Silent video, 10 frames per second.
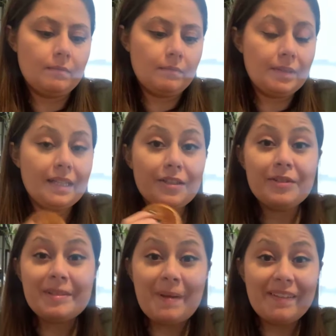But they do
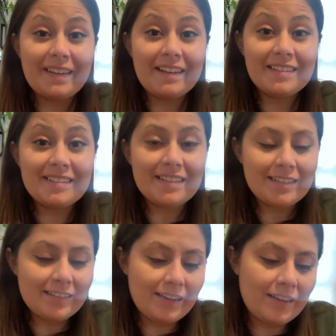smell nice
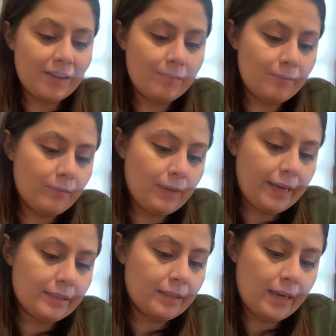
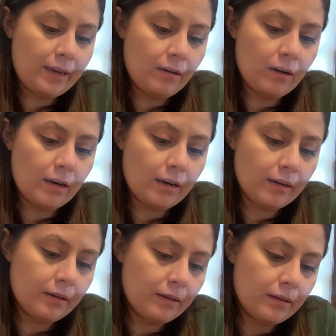as they are
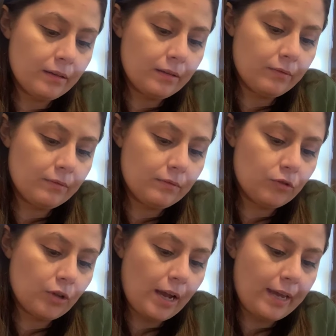
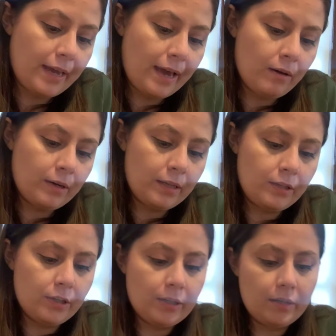drying out in
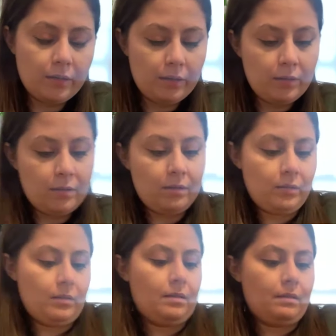your
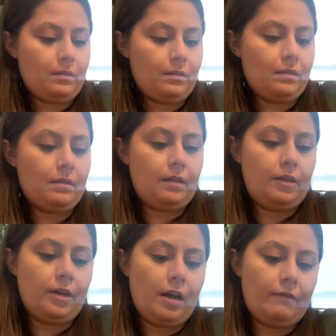
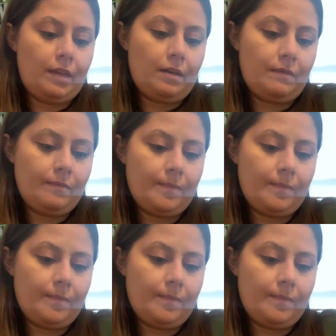oven.